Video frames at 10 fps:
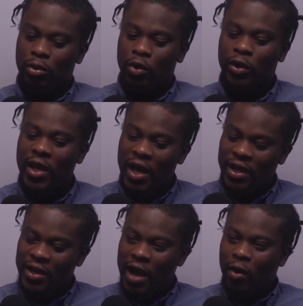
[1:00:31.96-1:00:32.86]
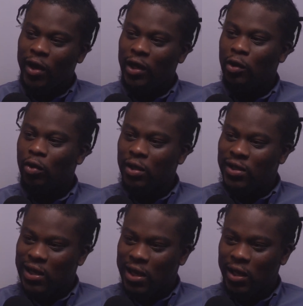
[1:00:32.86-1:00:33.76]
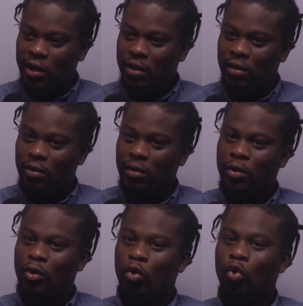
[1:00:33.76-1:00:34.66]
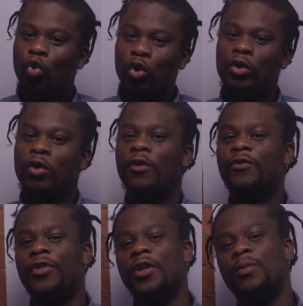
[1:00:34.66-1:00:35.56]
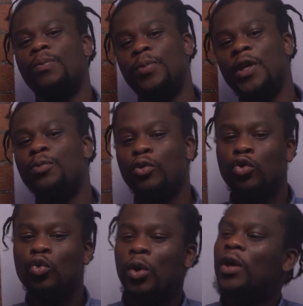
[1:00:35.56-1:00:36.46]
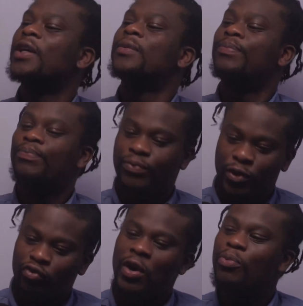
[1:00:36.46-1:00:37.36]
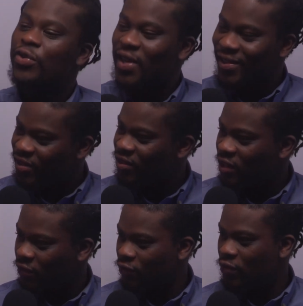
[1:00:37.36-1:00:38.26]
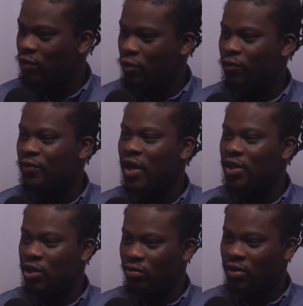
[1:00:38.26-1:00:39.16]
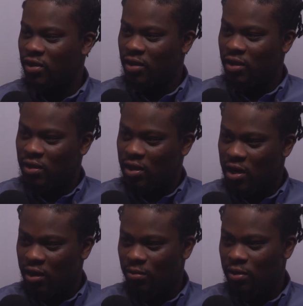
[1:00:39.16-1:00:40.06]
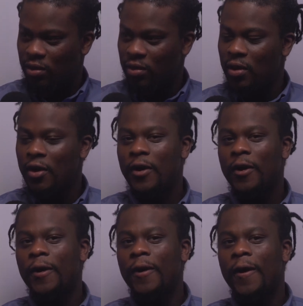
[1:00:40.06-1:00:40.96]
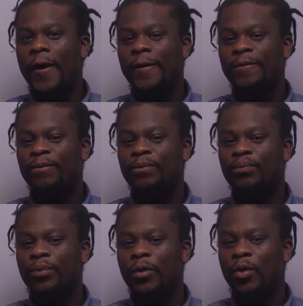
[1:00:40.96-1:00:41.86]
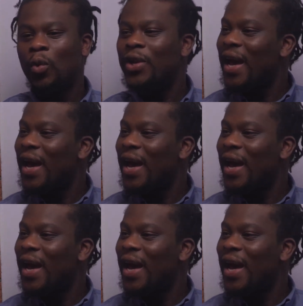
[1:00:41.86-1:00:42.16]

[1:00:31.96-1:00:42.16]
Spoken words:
looking at it now, it looks like all of the people who were the representatives of Nigerians in these times were